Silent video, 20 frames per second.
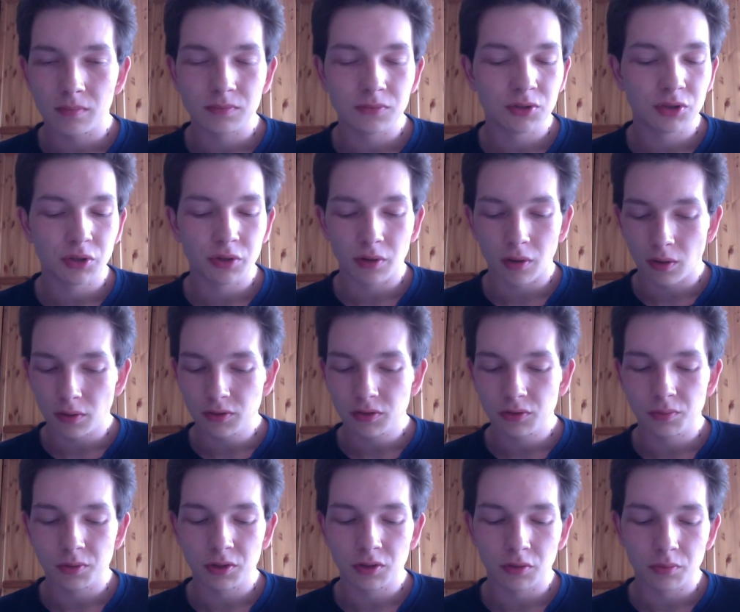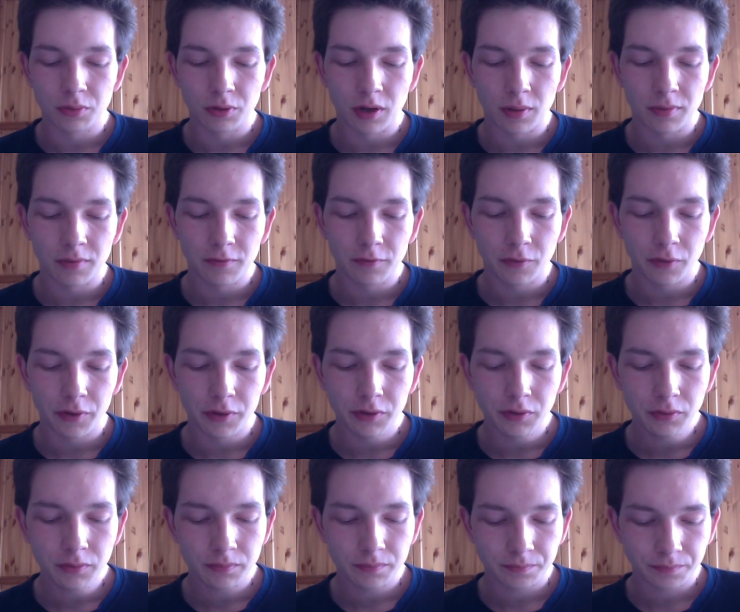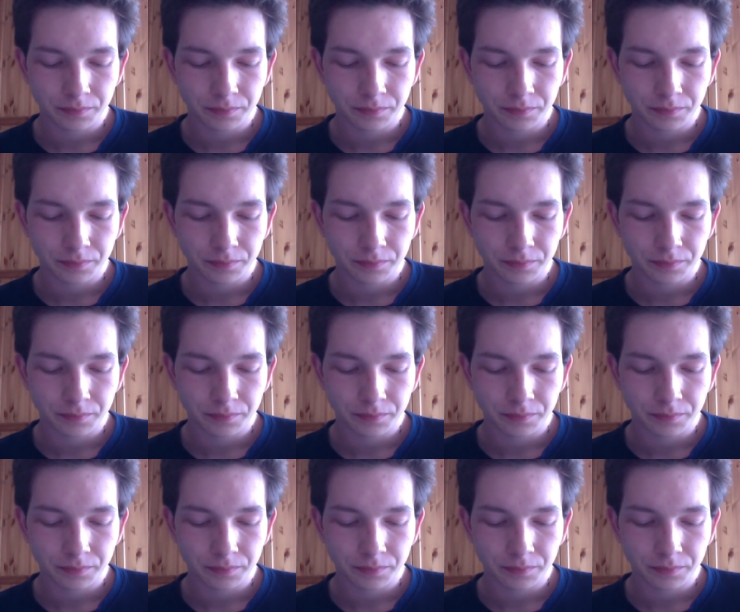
should also be no problem for you.